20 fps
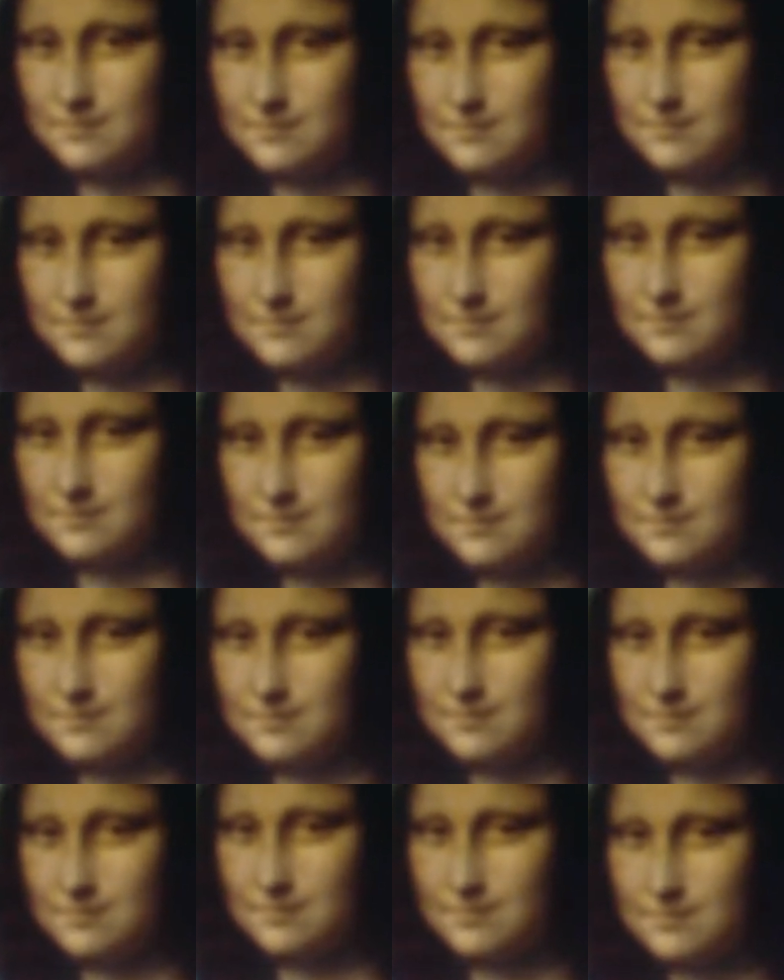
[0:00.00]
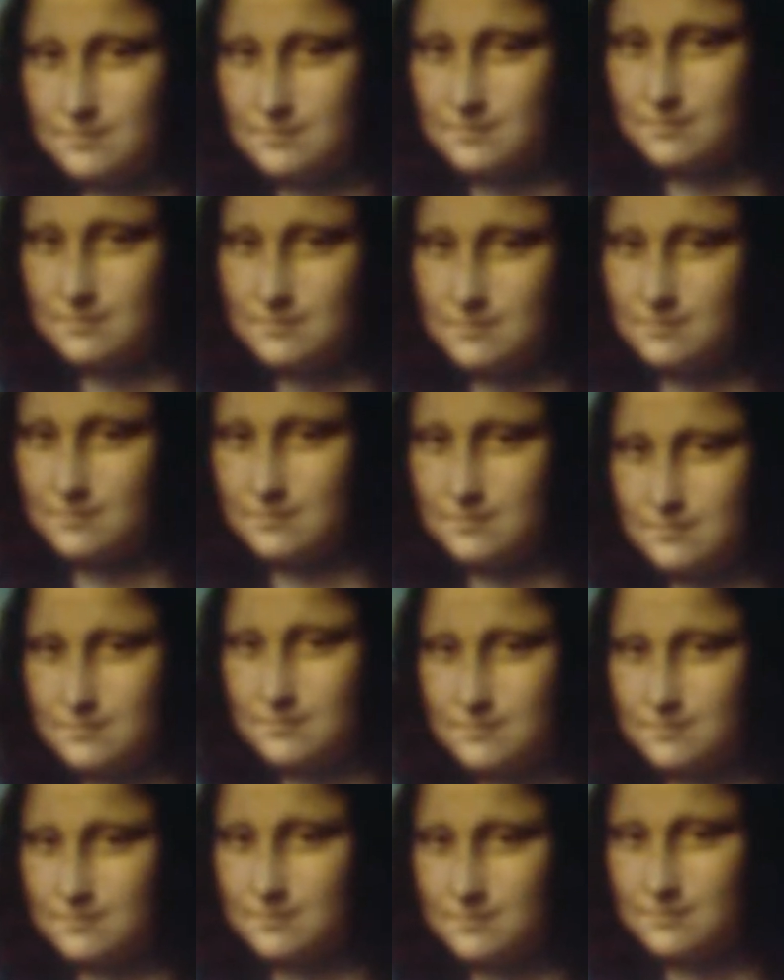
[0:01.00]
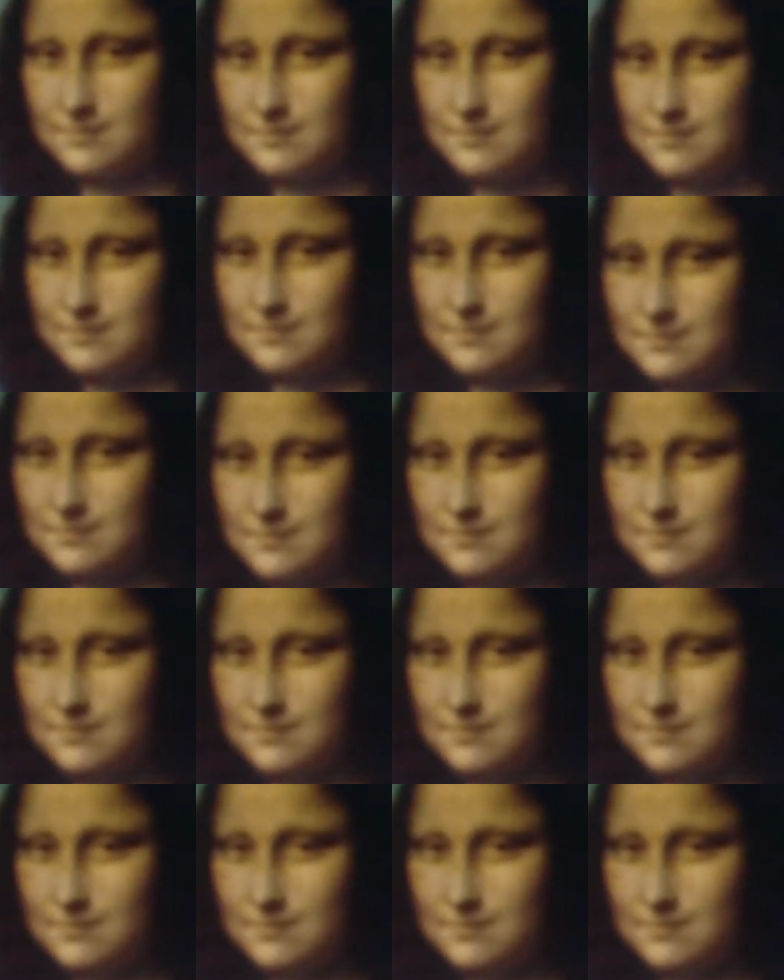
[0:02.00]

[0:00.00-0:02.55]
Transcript: little lesson on Da Vinci.